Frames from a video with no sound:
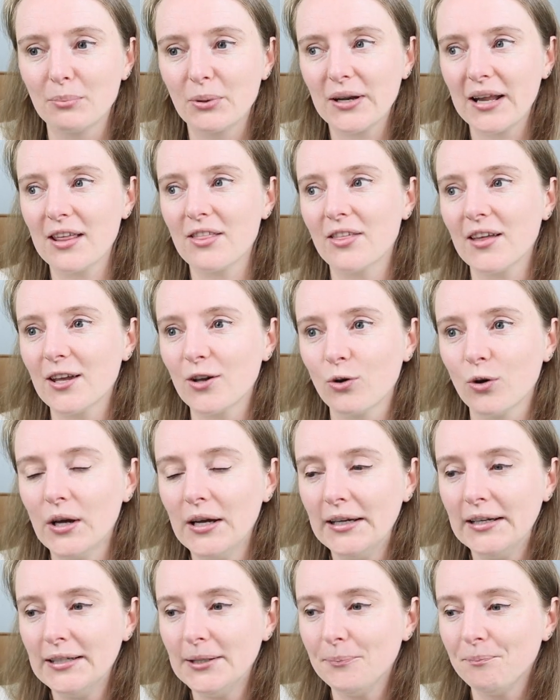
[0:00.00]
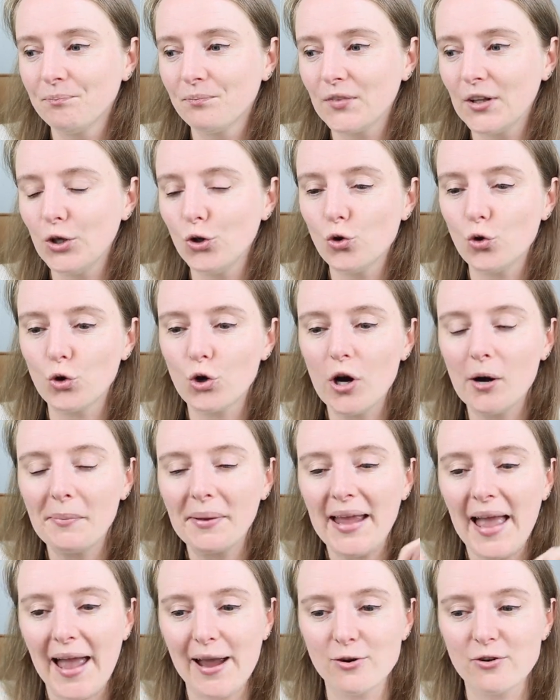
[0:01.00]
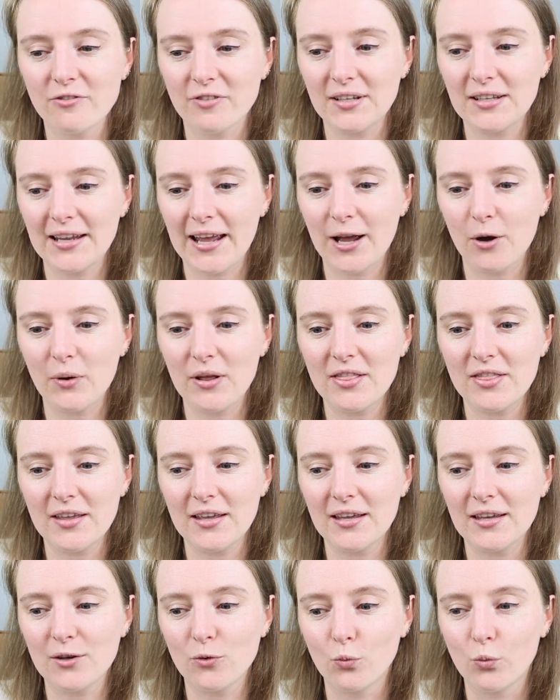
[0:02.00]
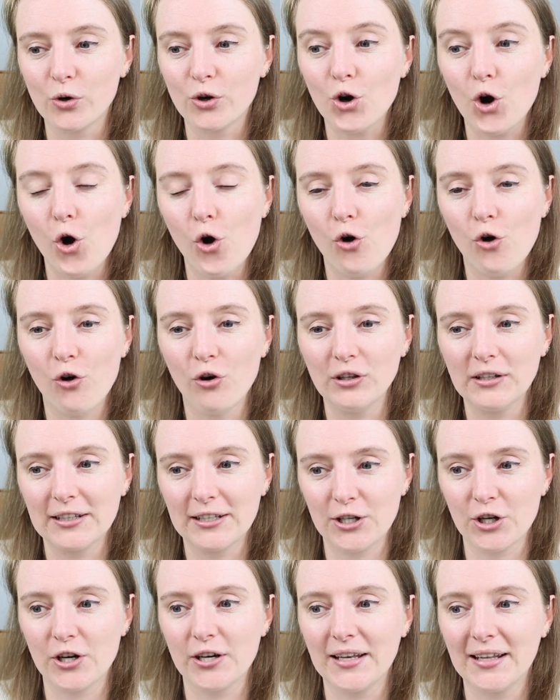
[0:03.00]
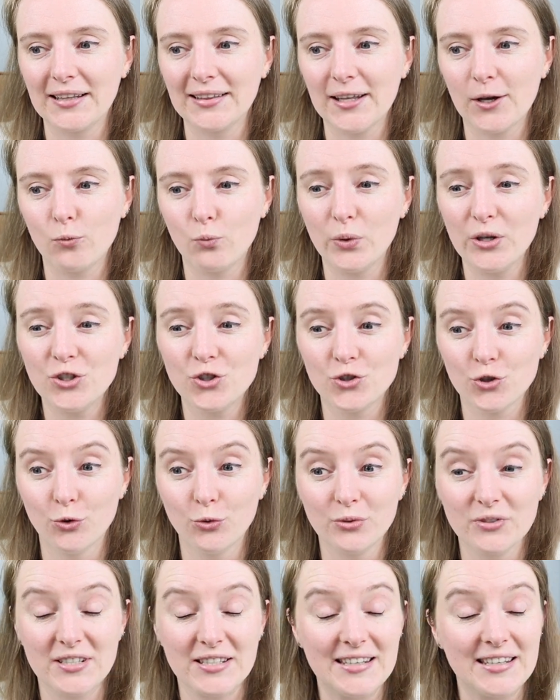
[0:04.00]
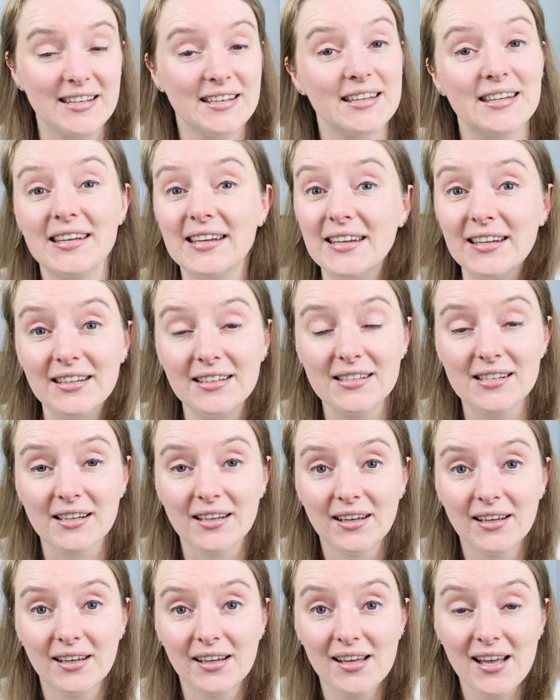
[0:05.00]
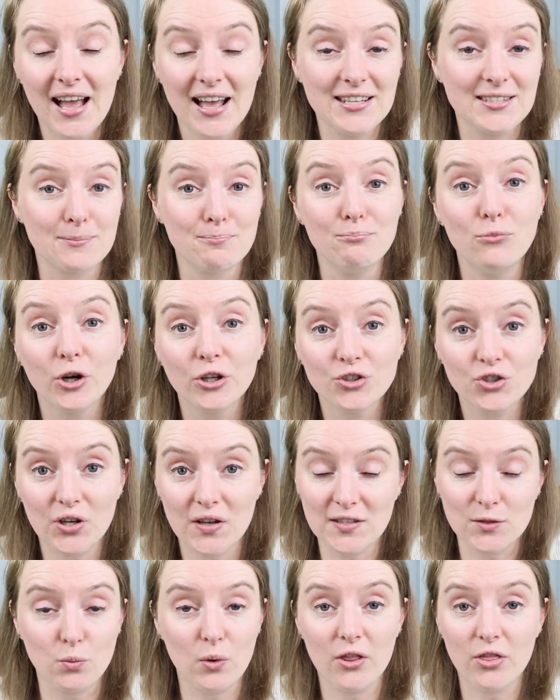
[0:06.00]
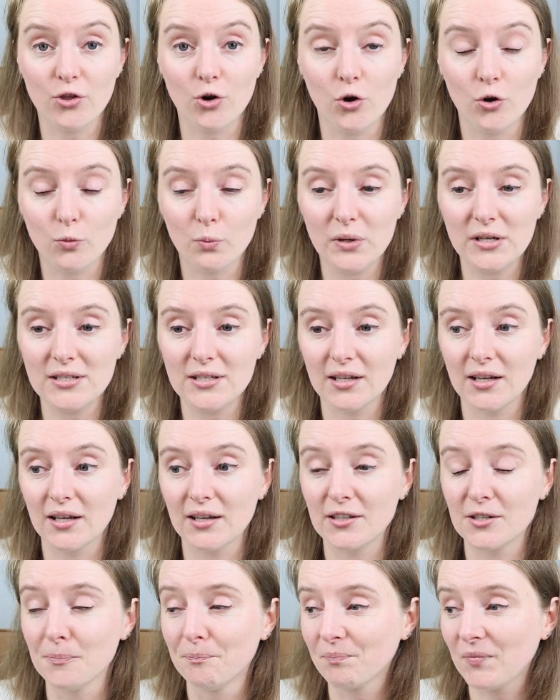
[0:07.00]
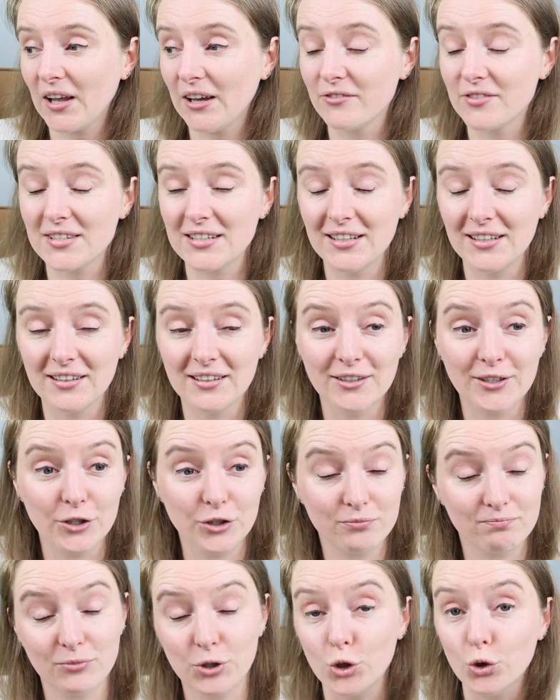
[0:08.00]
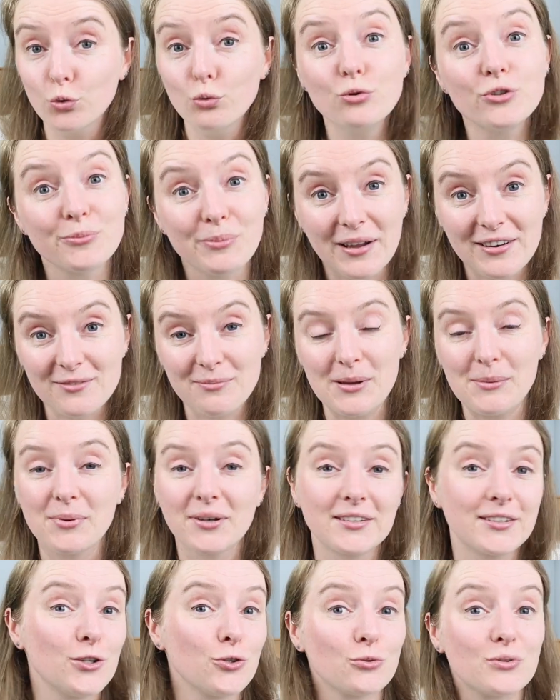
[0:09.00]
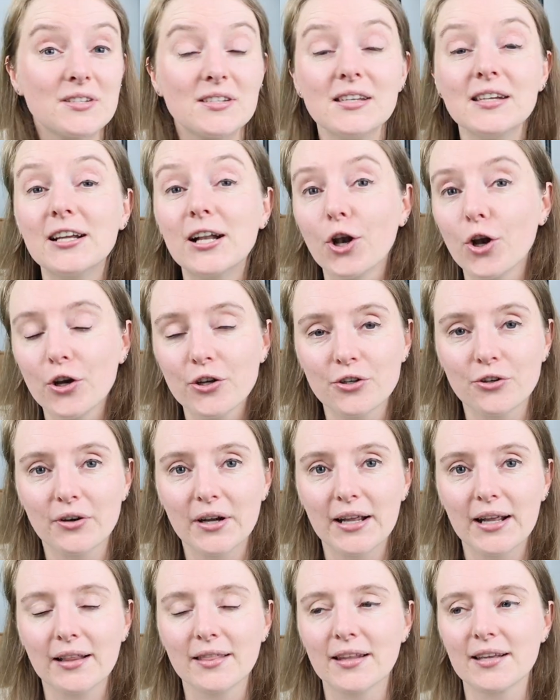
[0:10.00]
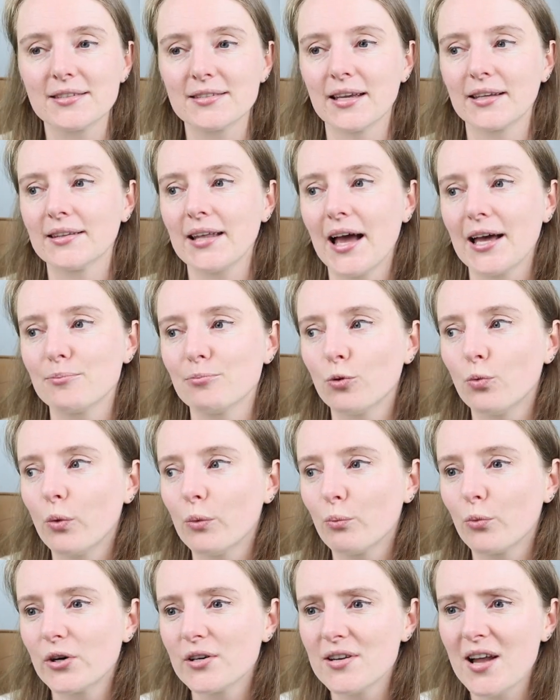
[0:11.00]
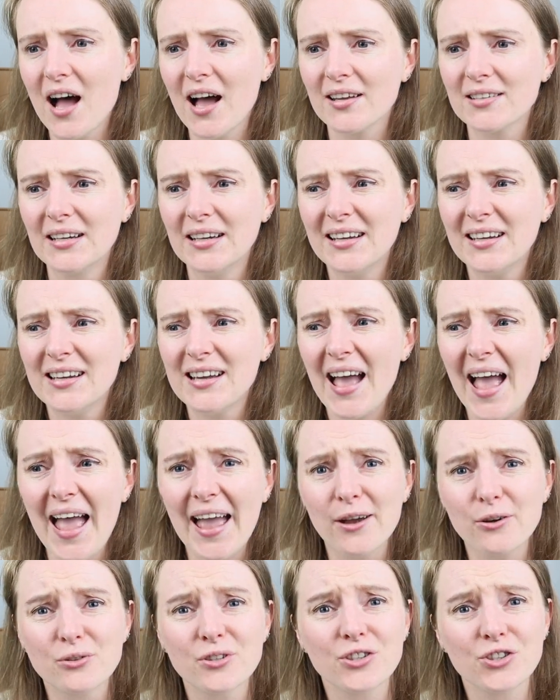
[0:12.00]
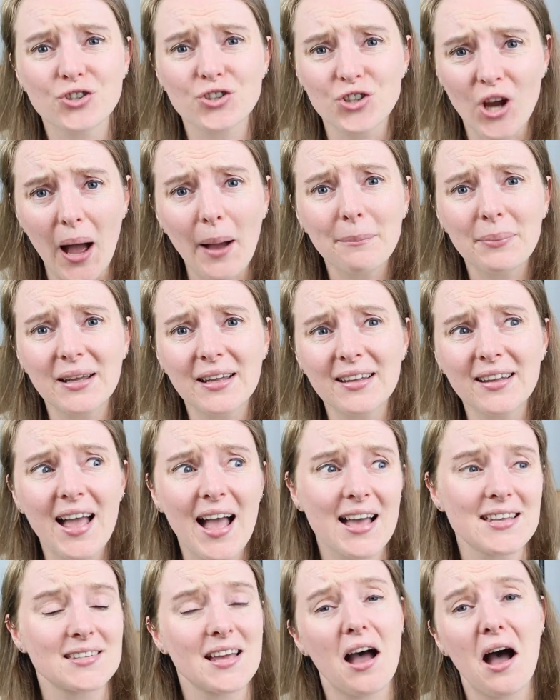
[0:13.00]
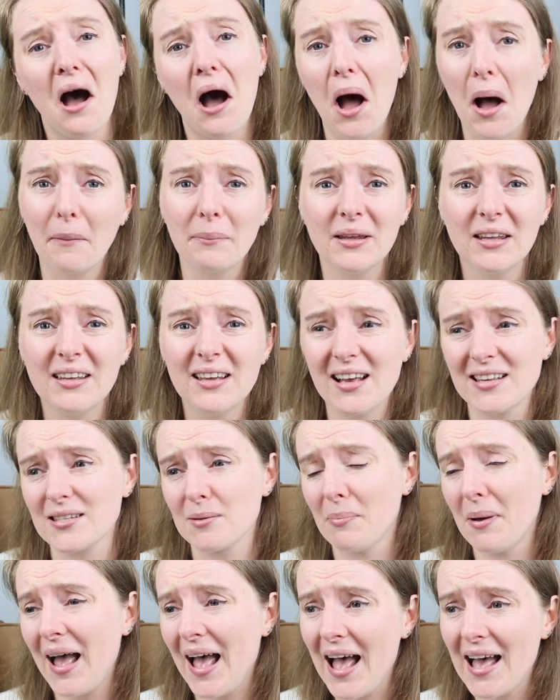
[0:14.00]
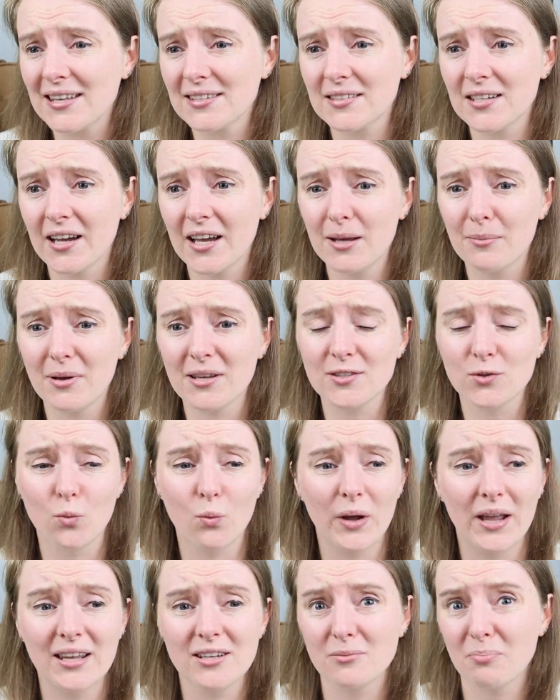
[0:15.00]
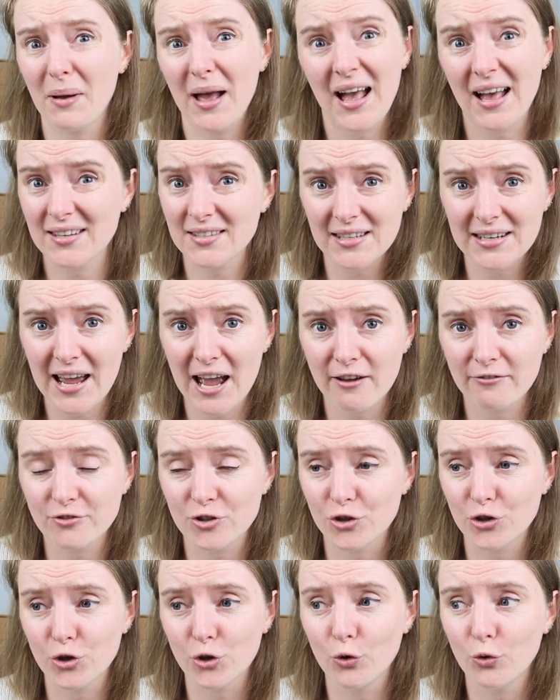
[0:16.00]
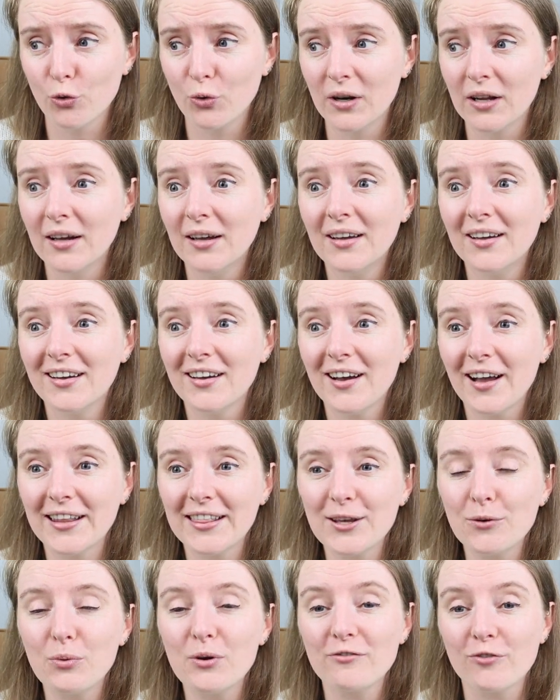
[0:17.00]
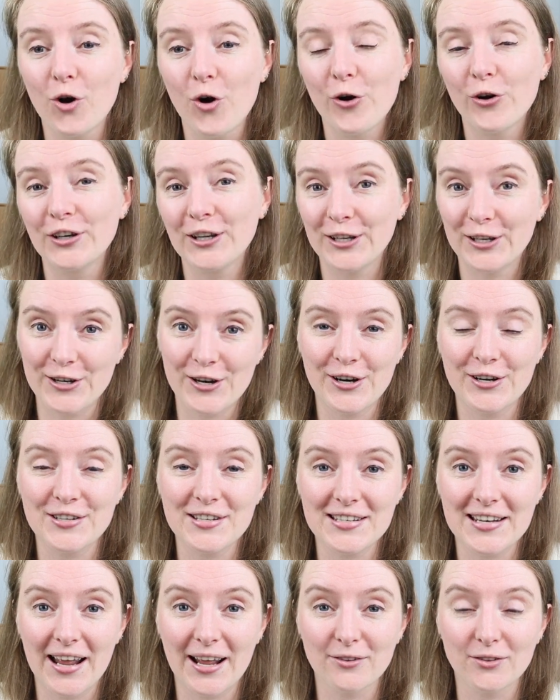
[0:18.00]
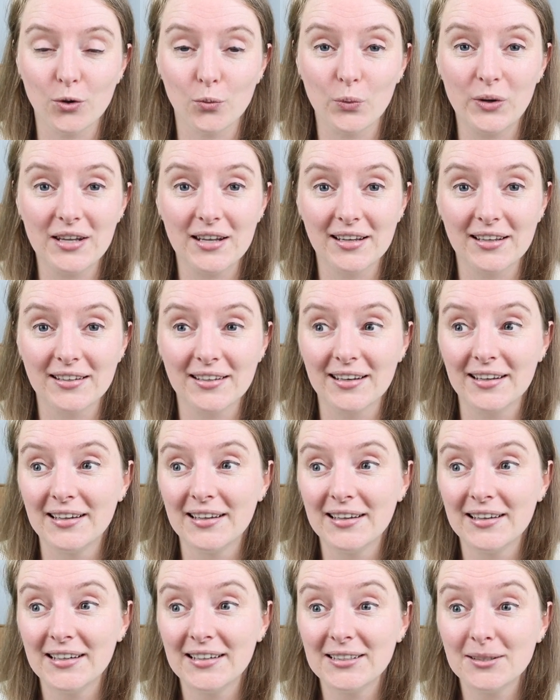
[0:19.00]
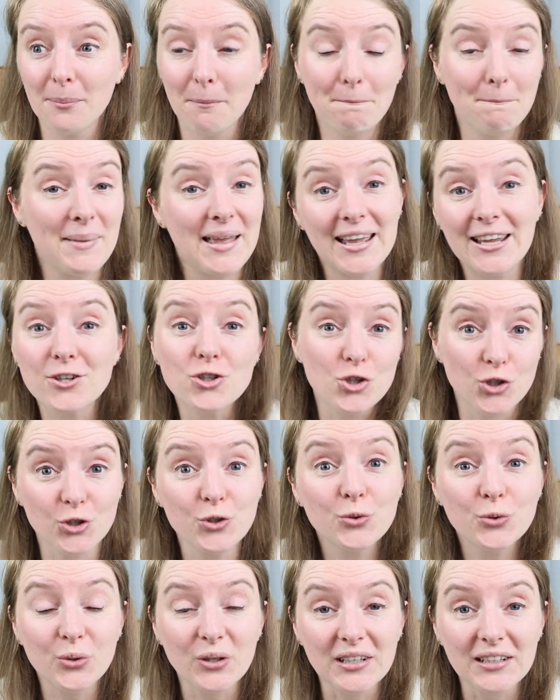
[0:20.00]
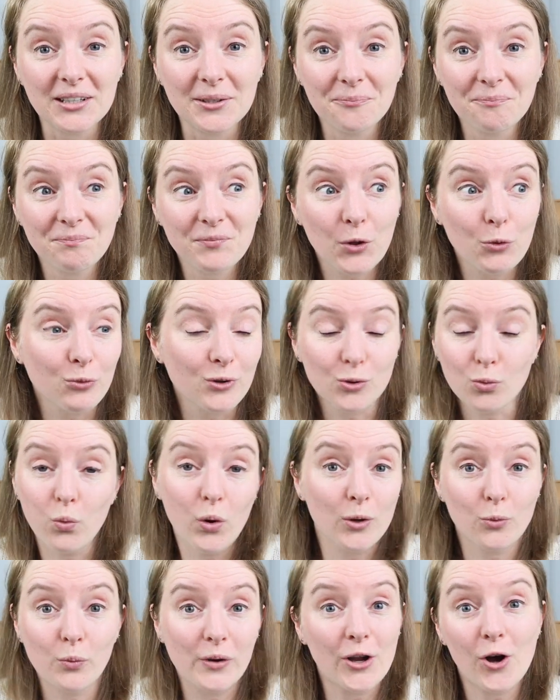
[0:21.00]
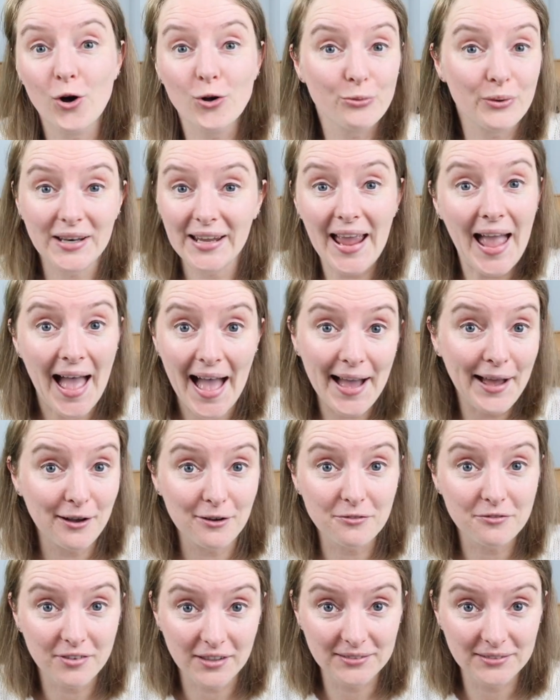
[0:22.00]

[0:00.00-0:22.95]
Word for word: But I think you know, coming out of it now, I think we're all learning that we don't need as much as we thought we did. I've seen a huge amount of people, you know, decluttering and things like that. But when we're not out shopping as a hobby, as a pastime, as a way to pass an afternoon, I think we've all learned now that we can make do with what we already have.